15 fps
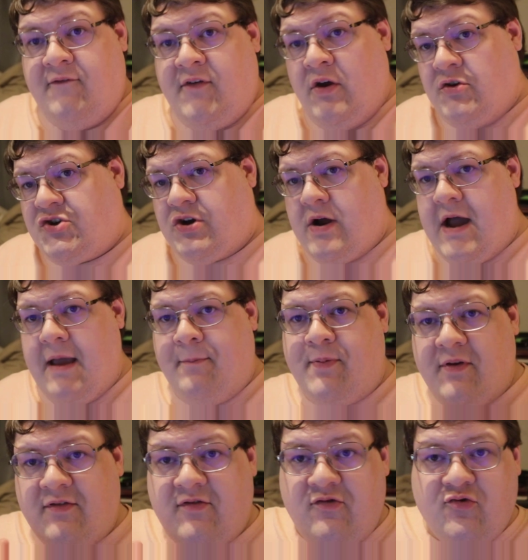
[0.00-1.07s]
Future hype
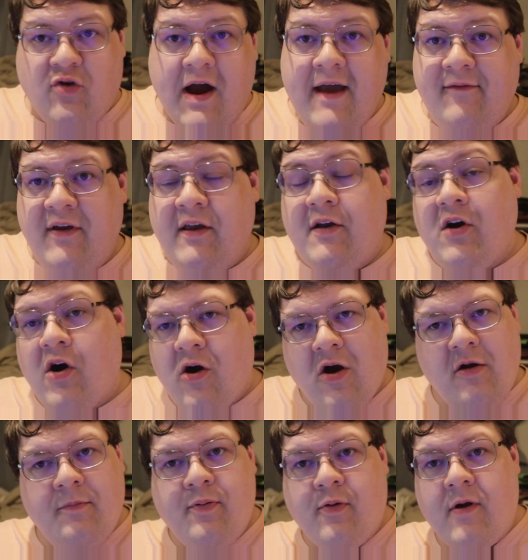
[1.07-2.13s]
is driving
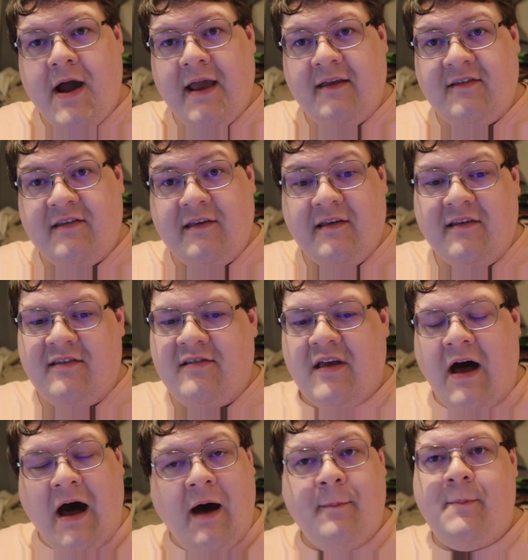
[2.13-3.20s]
card prices
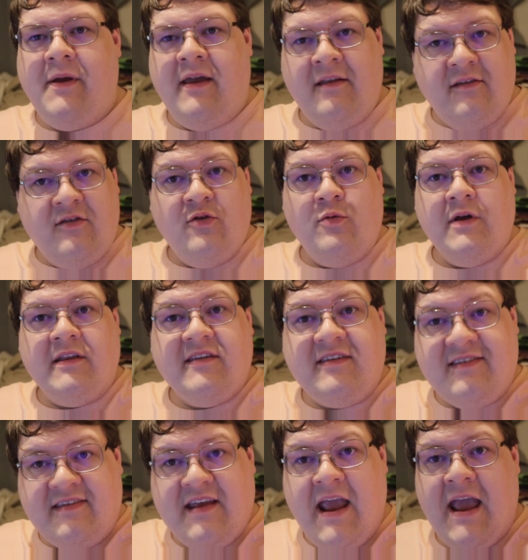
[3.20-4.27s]
up into
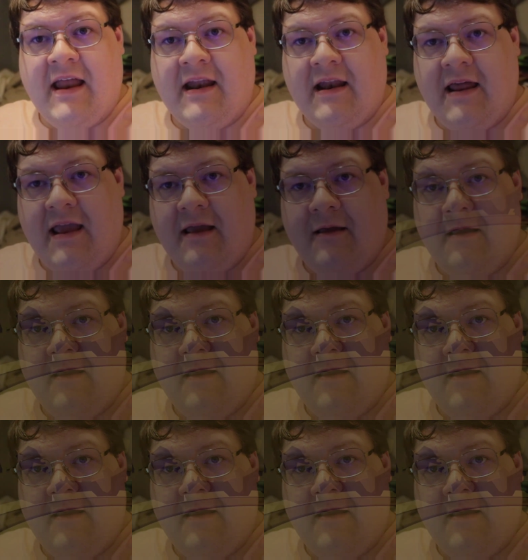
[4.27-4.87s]
insanity.